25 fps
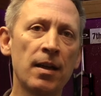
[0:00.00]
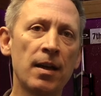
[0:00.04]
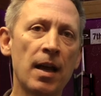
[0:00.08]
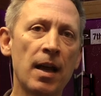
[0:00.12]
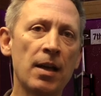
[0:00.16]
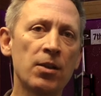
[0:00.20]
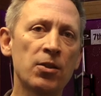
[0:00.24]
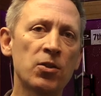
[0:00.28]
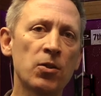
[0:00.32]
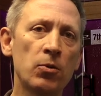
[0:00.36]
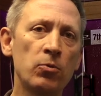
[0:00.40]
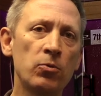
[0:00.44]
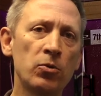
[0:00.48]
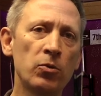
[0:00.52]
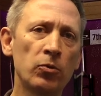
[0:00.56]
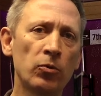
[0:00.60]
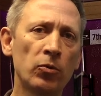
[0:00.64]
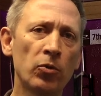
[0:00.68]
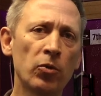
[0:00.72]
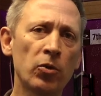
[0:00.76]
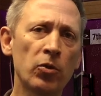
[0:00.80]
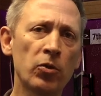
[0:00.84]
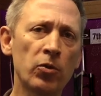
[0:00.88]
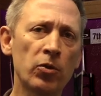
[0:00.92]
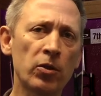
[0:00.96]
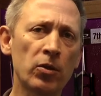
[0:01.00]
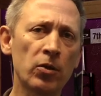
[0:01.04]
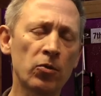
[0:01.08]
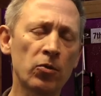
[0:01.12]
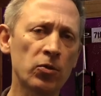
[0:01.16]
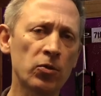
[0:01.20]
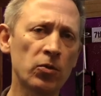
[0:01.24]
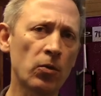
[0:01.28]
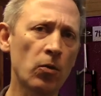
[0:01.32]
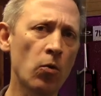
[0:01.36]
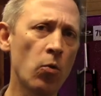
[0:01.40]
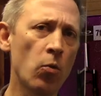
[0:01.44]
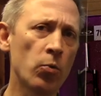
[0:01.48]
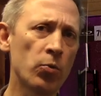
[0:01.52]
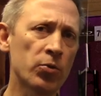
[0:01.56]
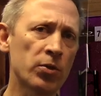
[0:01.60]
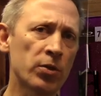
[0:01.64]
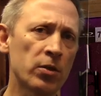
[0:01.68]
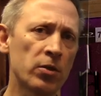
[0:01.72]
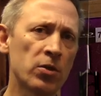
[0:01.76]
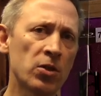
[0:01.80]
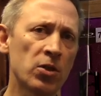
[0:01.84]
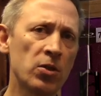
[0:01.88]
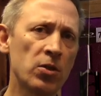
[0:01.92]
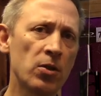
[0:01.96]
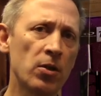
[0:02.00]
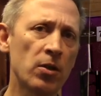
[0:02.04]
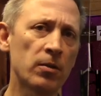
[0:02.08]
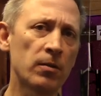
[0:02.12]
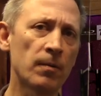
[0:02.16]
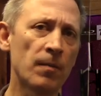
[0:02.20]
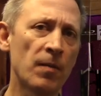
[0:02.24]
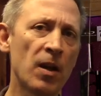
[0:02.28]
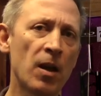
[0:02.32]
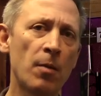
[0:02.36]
and so do not cause a concern.